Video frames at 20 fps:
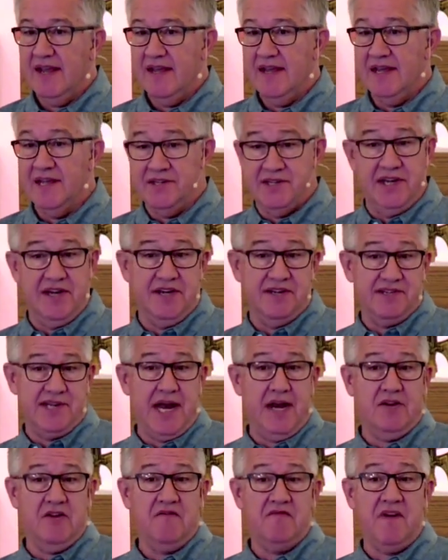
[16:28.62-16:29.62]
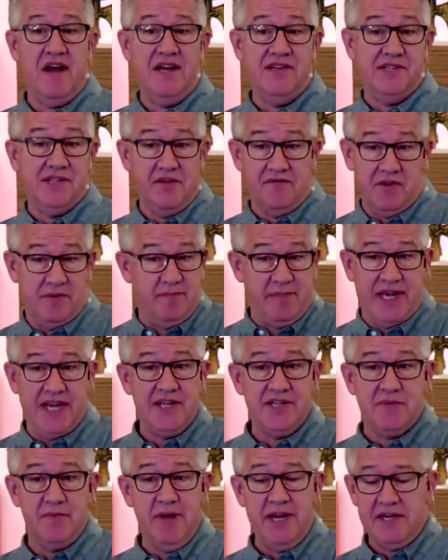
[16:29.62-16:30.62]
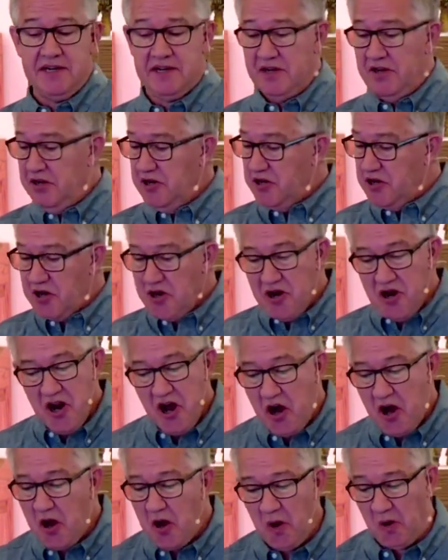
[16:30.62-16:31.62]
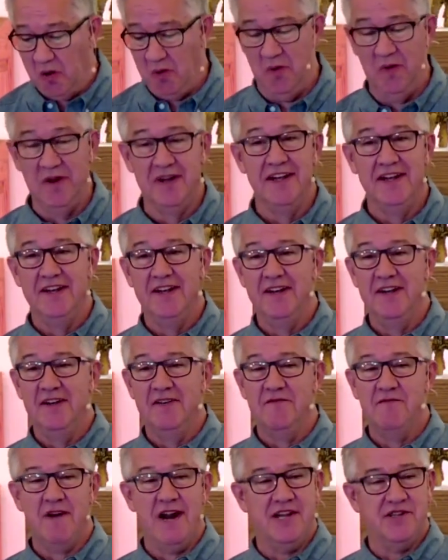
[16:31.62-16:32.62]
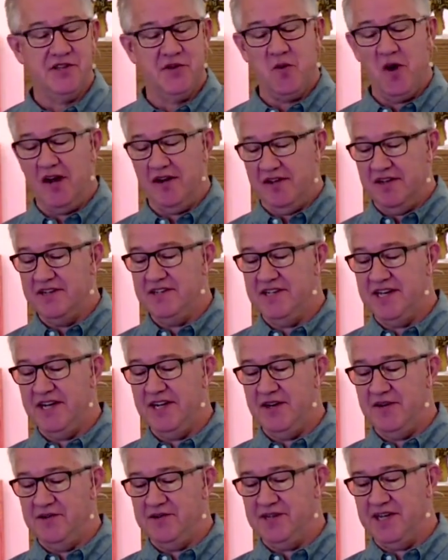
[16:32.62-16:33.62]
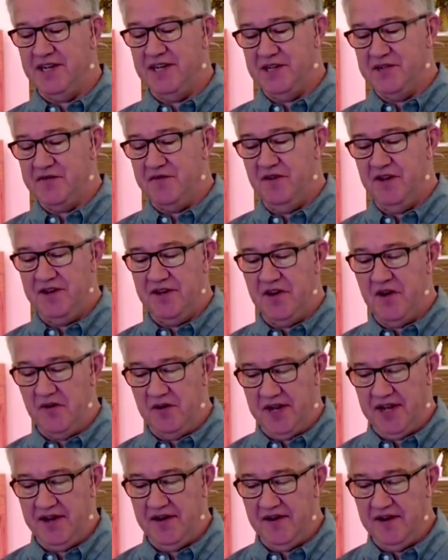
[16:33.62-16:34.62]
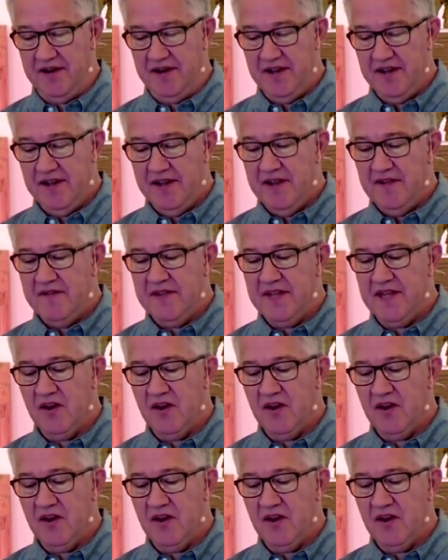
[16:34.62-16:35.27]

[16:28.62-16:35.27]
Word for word: Is it a sacrifice of appeasement? No. Francois continues in his footnote here, the